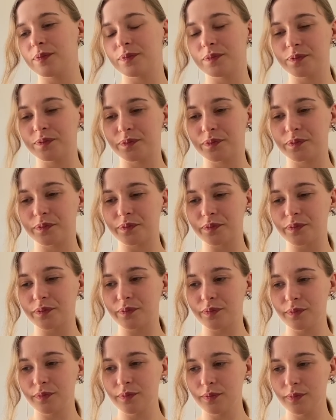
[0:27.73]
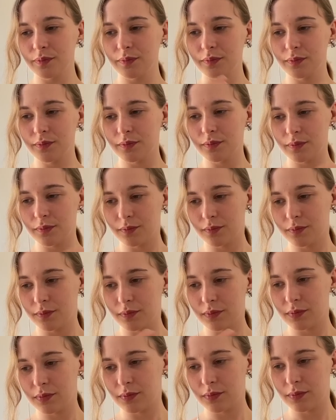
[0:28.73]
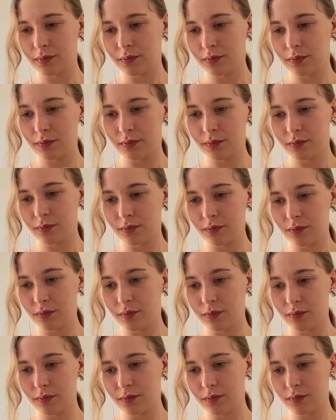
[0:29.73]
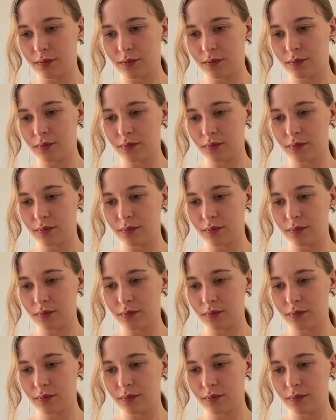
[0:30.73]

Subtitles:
(no one is talking)